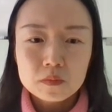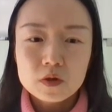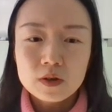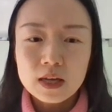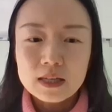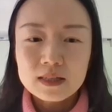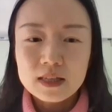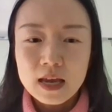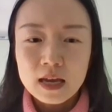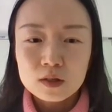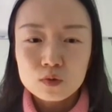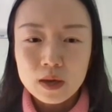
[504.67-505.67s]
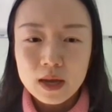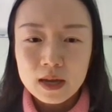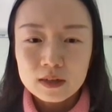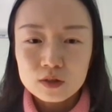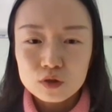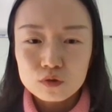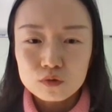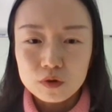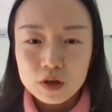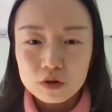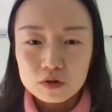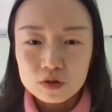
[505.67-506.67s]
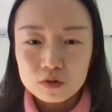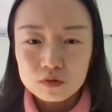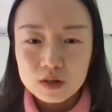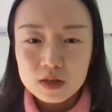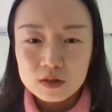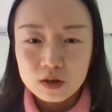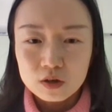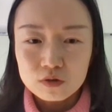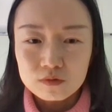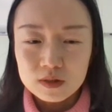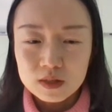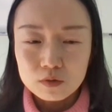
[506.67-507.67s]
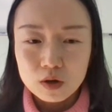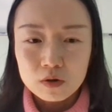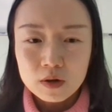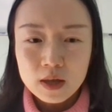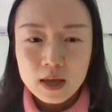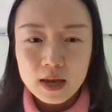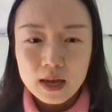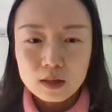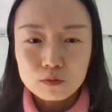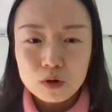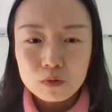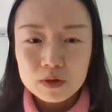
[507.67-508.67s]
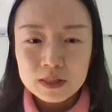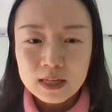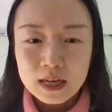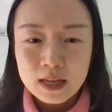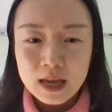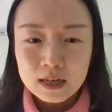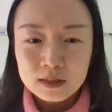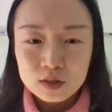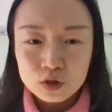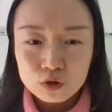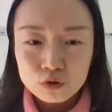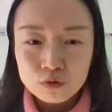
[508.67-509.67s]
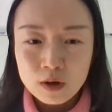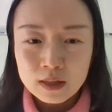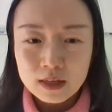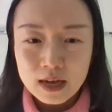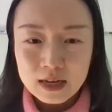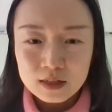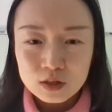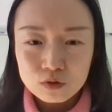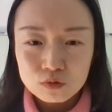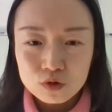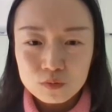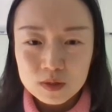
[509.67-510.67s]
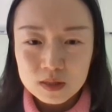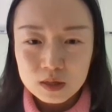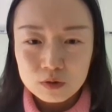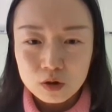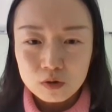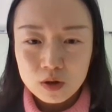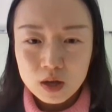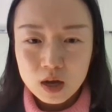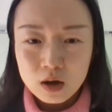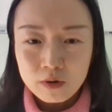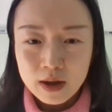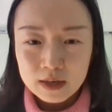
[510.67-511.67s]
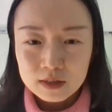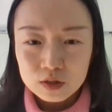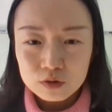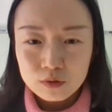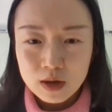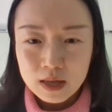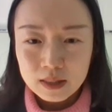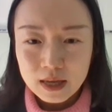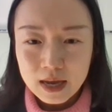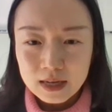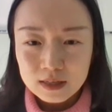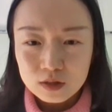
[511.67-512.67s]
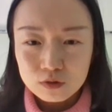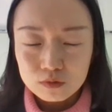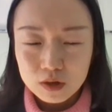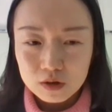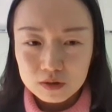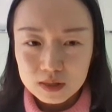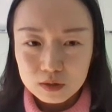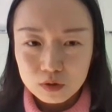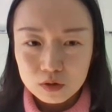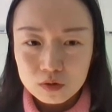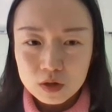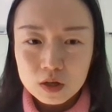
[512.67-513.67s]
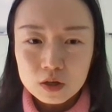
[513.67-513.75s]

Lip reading: You can see x1, x2 here, so these are to 0. And then when we set x2 and s2 to be 0, or x2 and s2, they are 0.